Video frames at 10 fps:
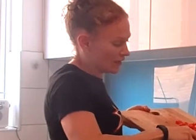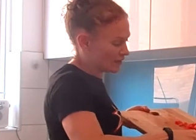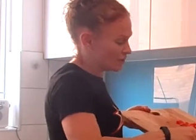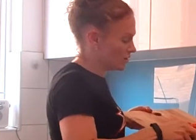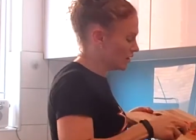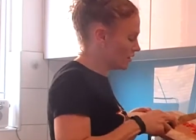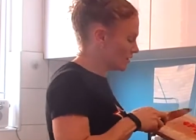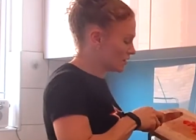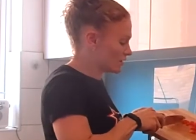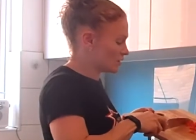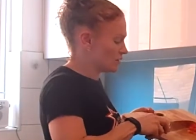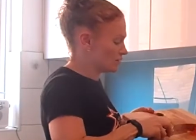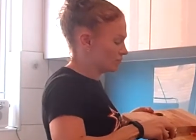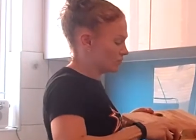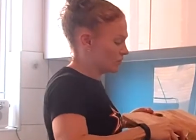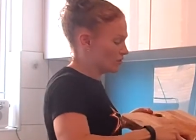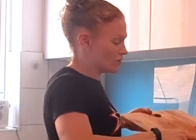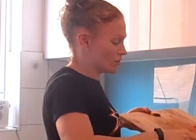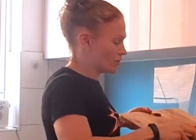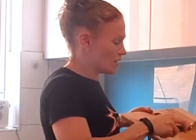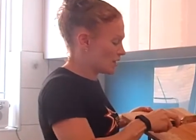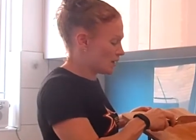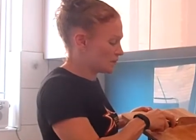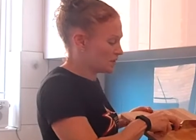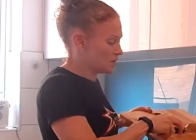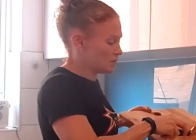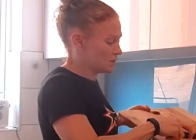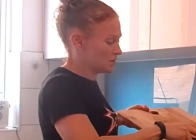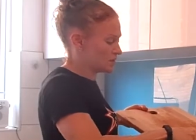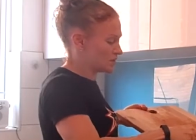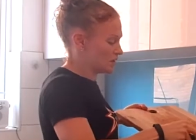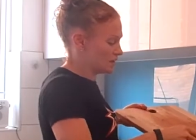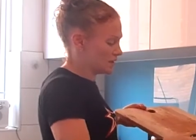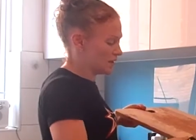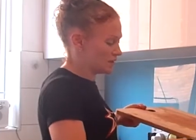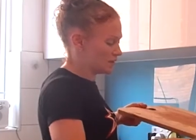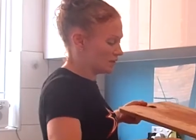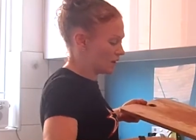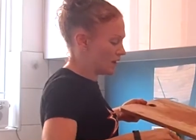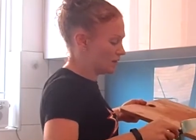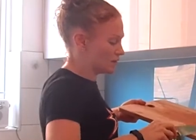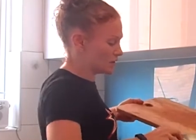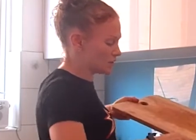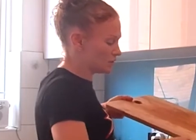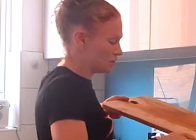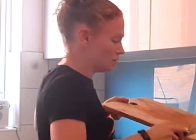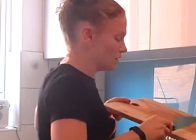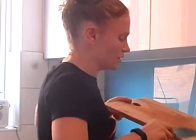It's actually nicer to use a green capsicum because you can get the colours through